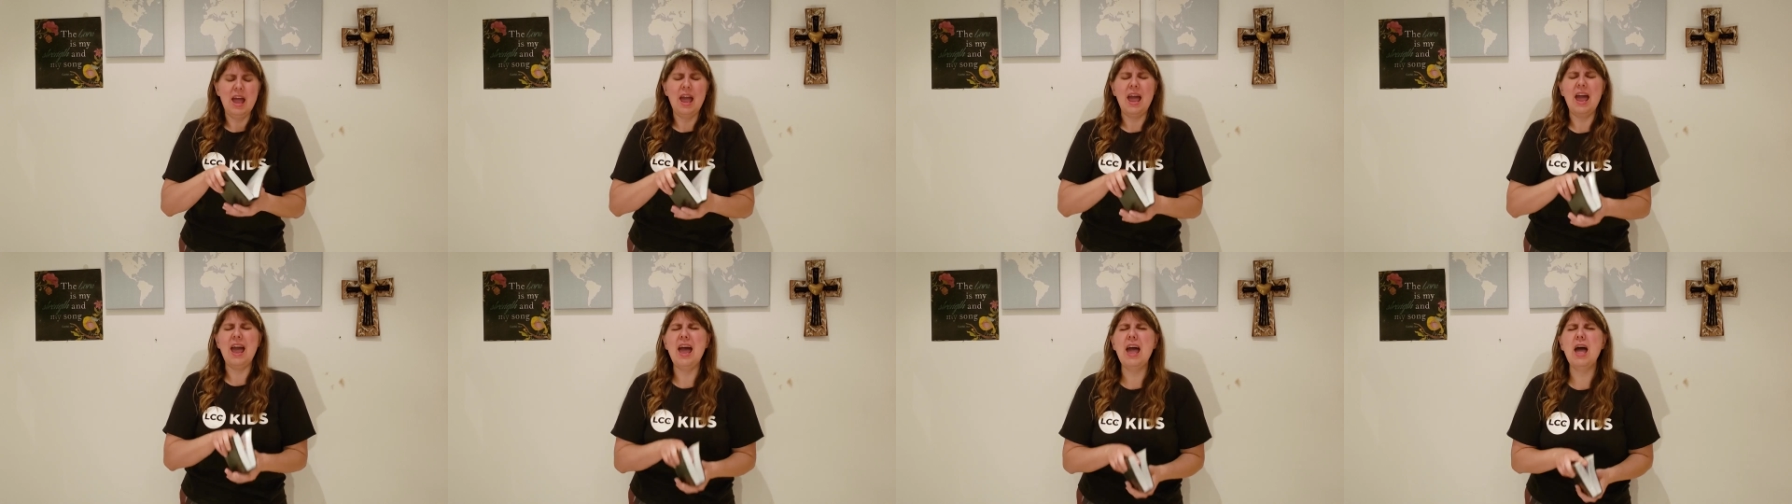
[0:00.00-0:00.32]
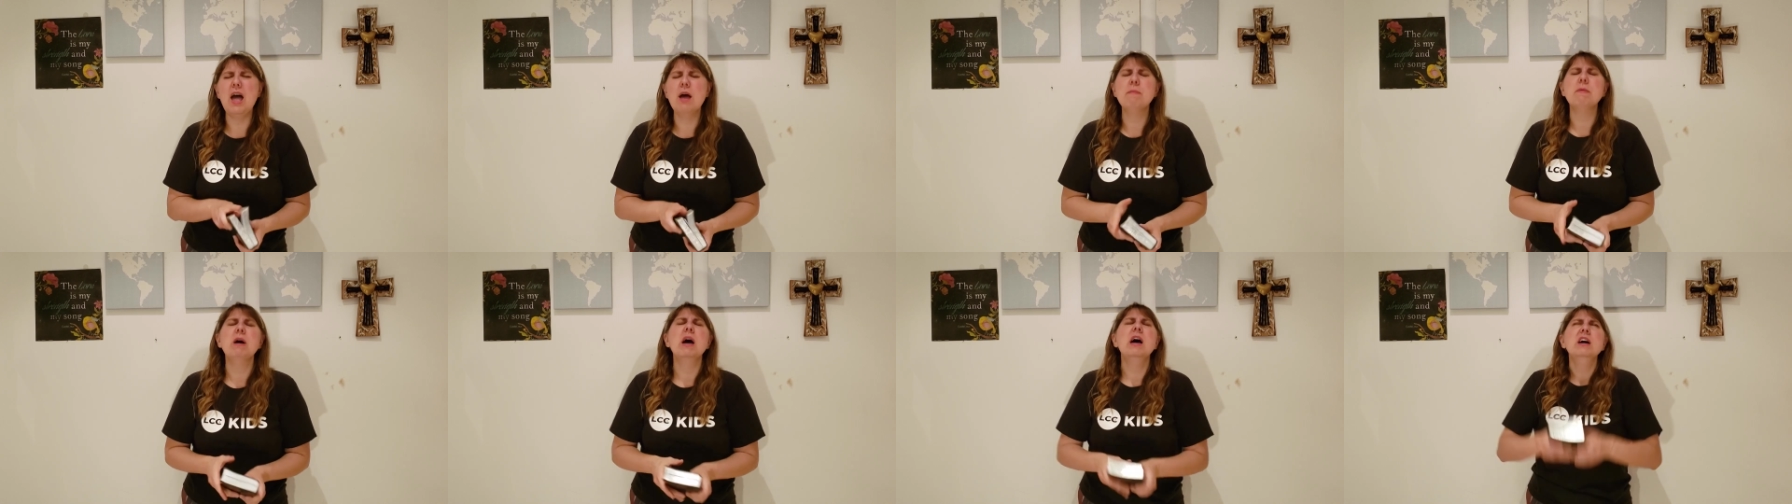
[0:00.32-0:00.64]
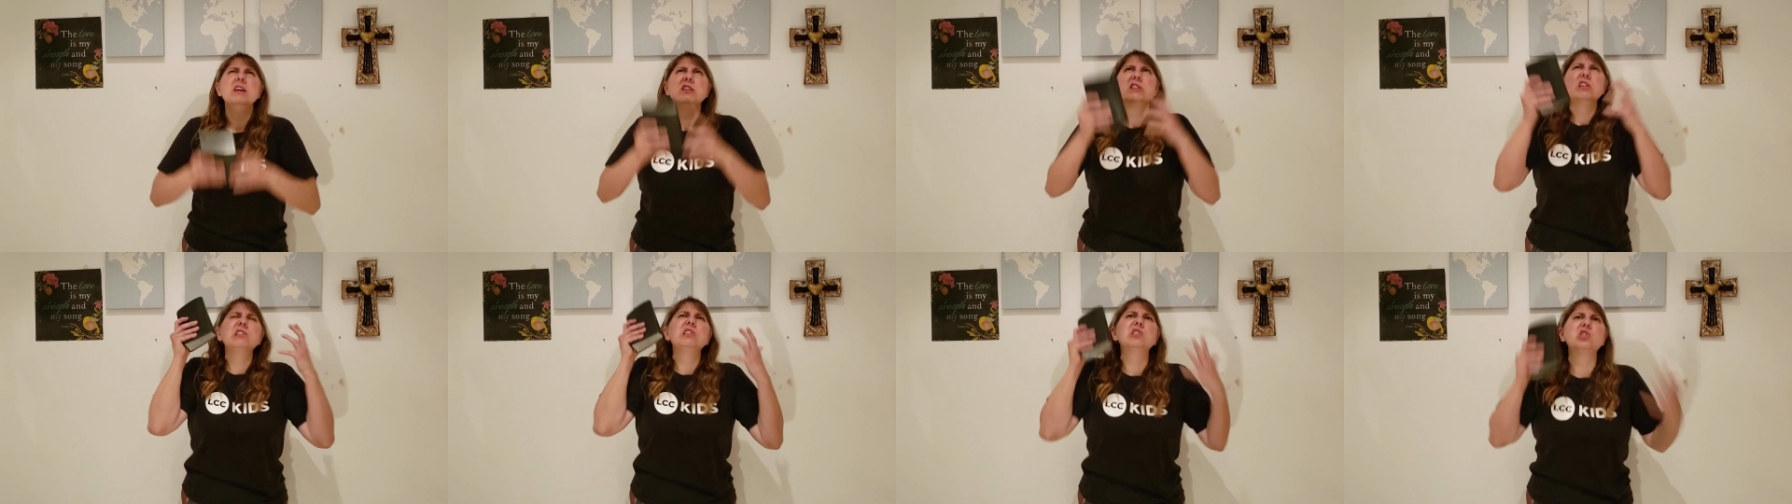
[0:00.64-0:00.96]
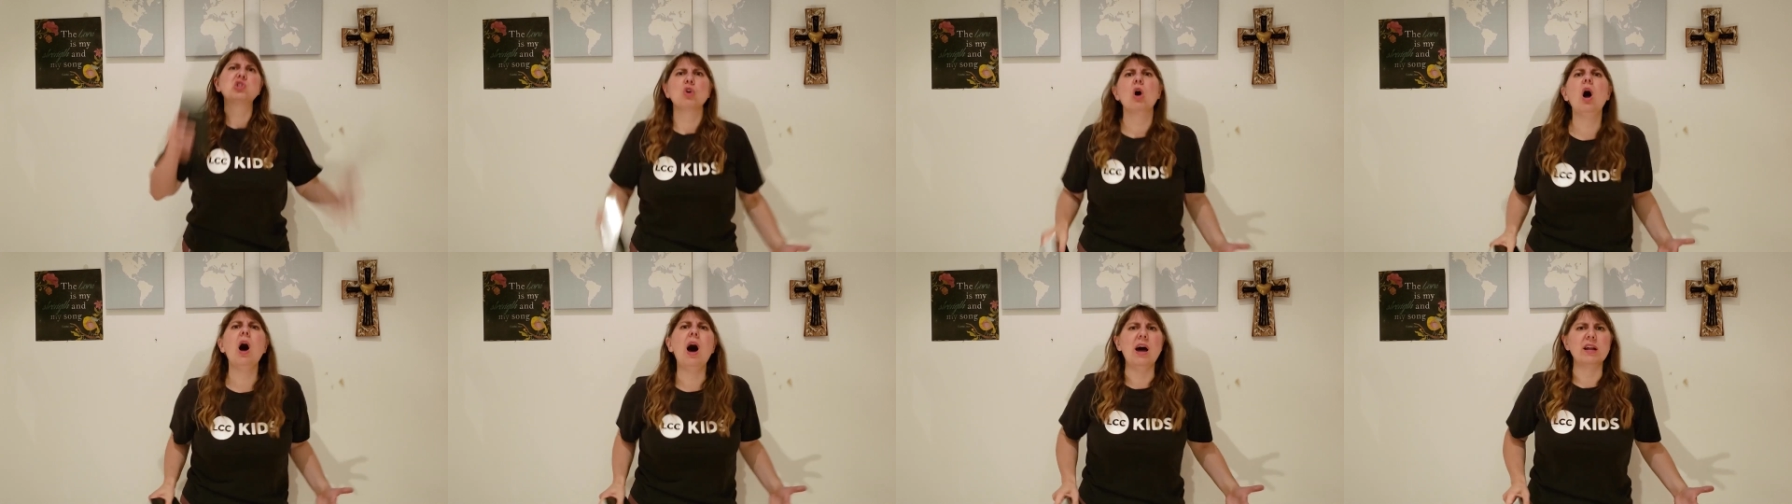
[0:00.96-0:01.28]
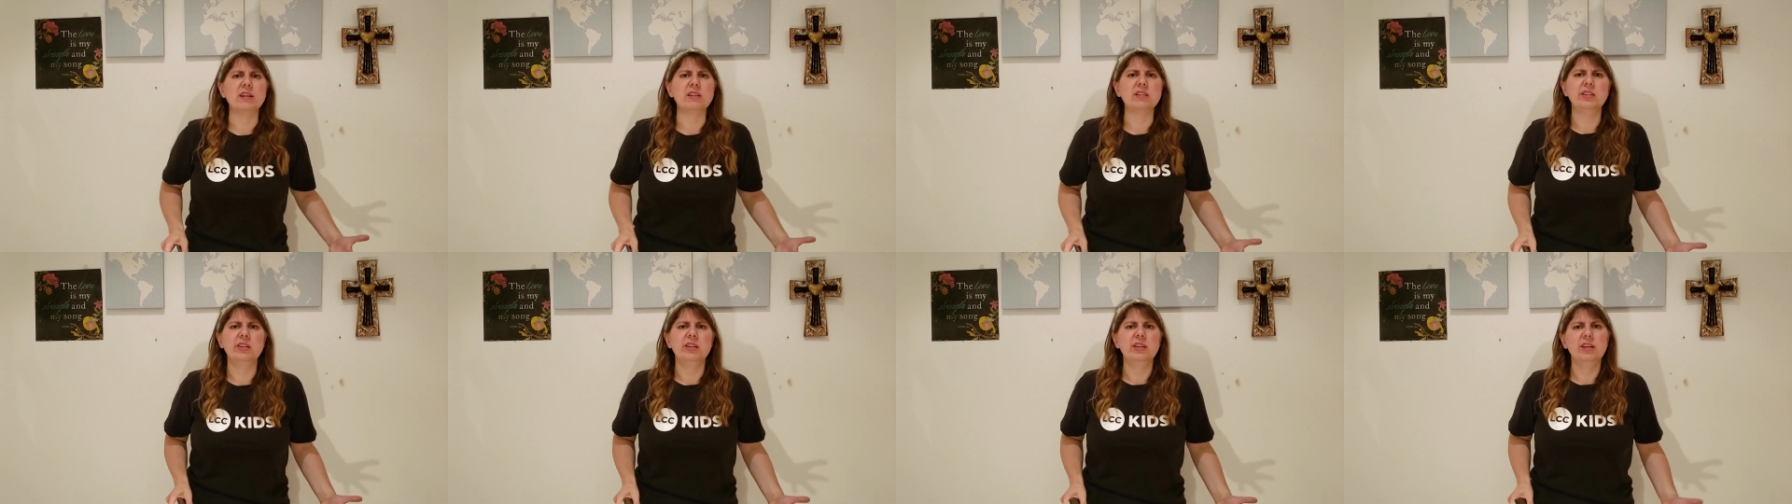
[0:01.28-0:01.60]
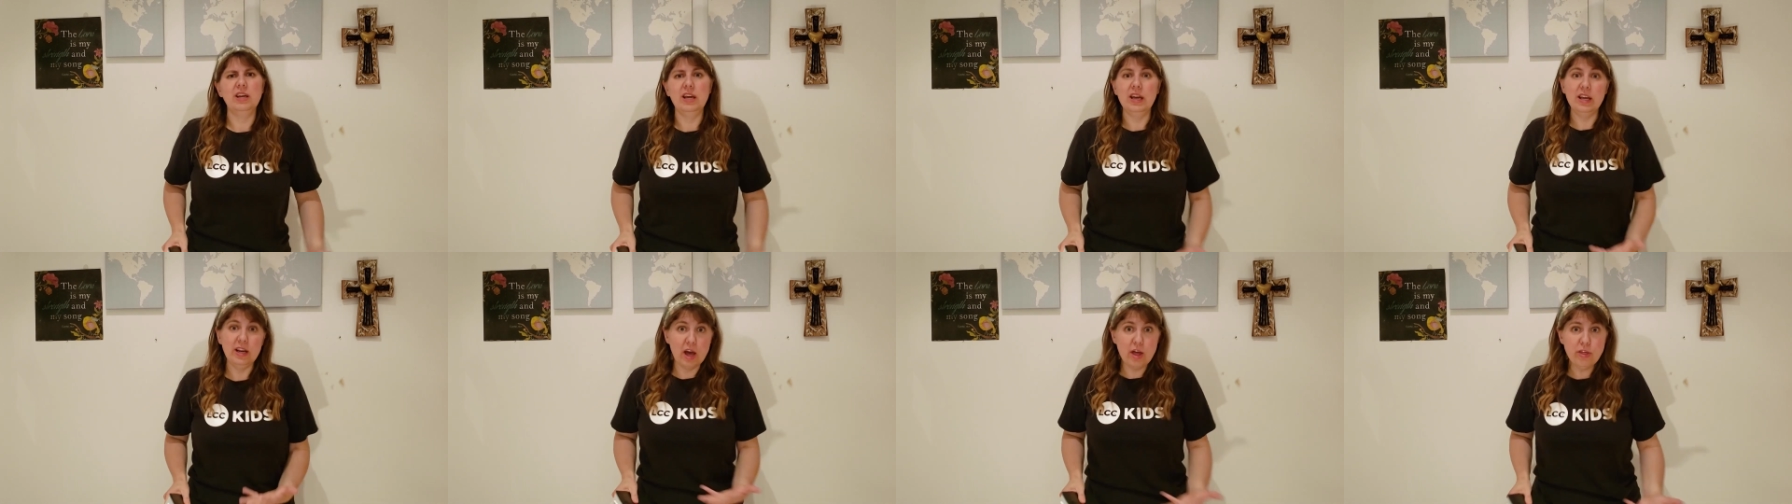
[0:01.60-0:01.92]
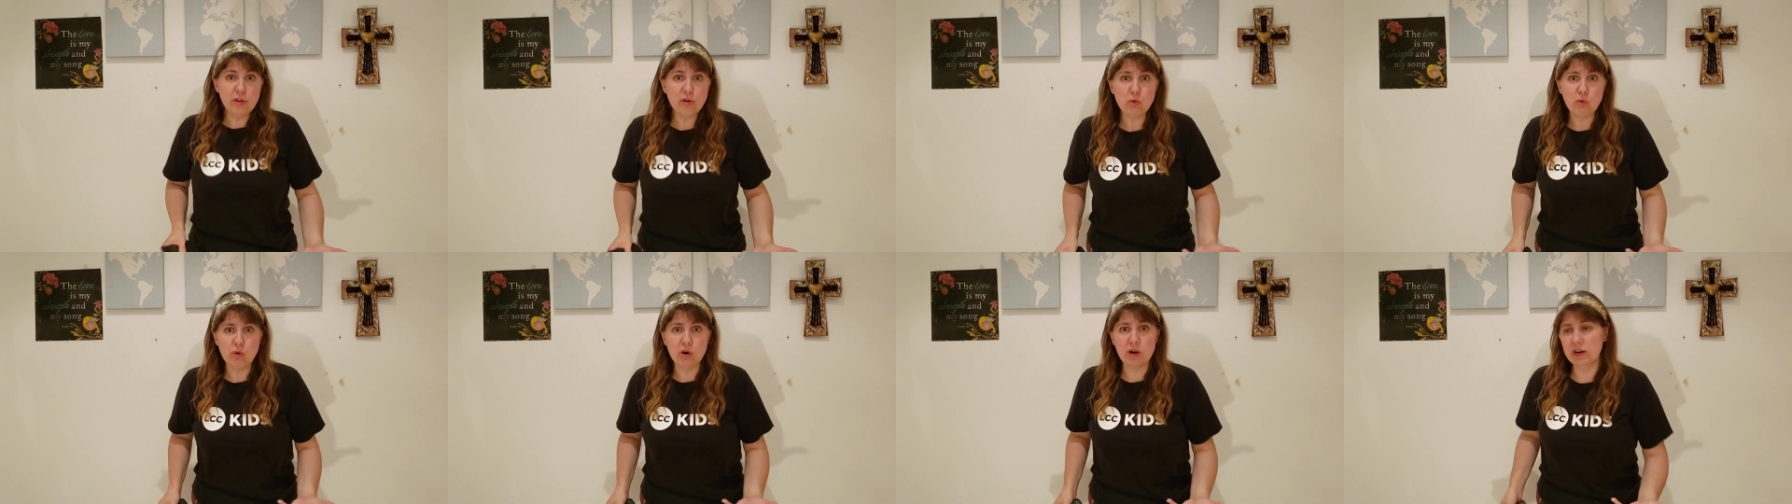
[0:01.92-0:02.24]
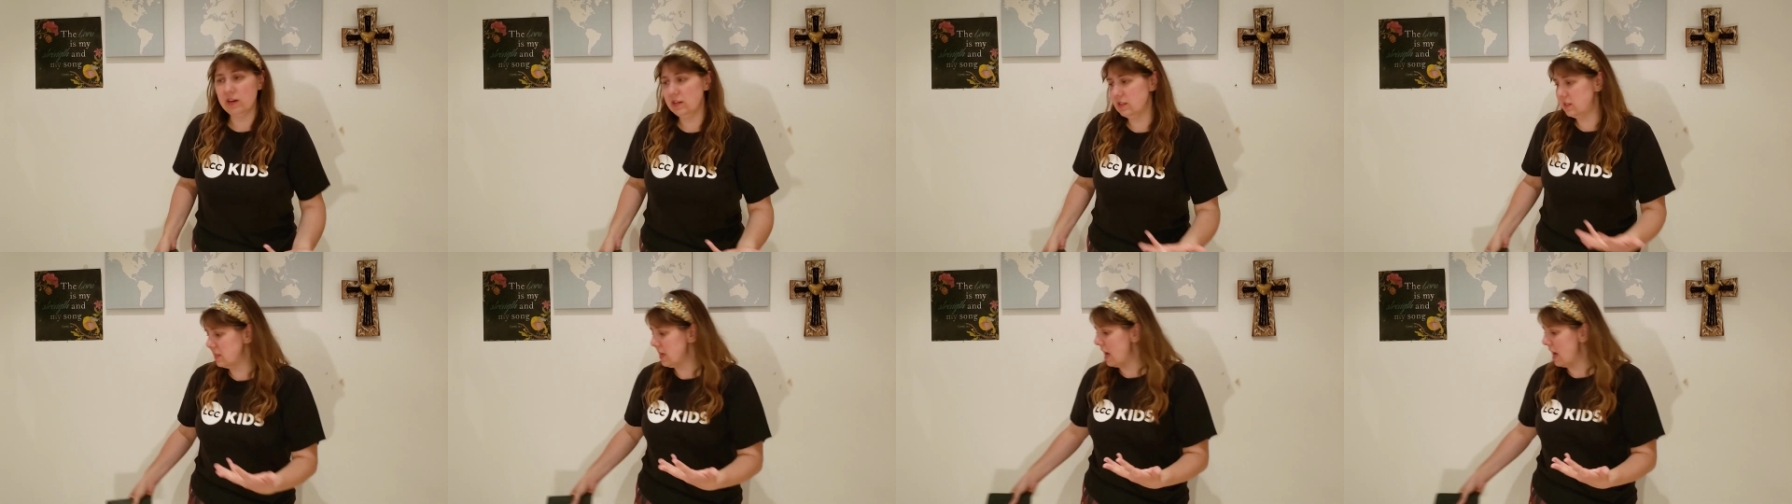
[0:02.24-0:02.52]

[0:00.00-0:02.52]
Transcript: am distraught. In other words,